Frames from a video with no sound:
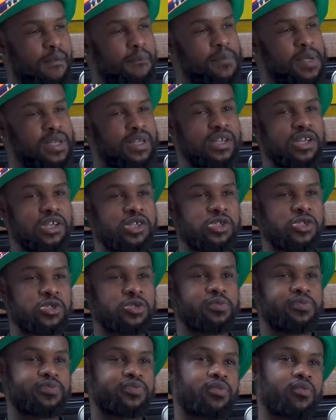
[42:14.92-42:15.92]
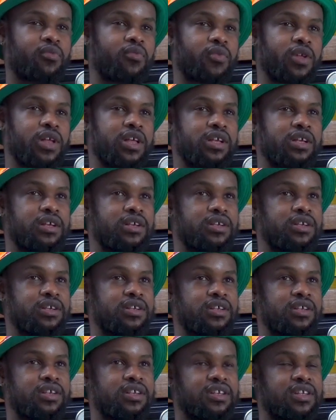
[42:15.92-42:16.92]
Because
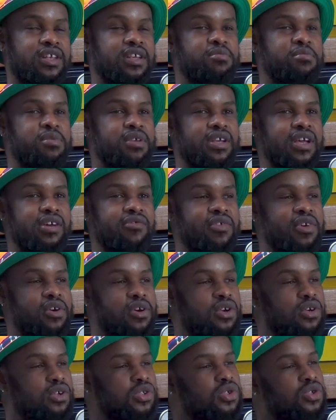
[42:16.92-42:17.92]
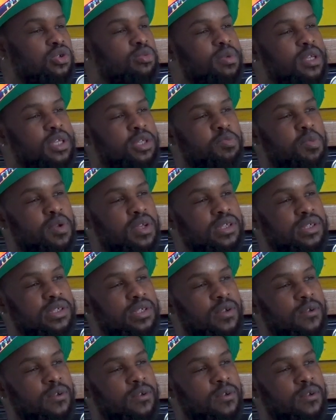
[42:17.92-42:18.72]
it can be a very consuming space.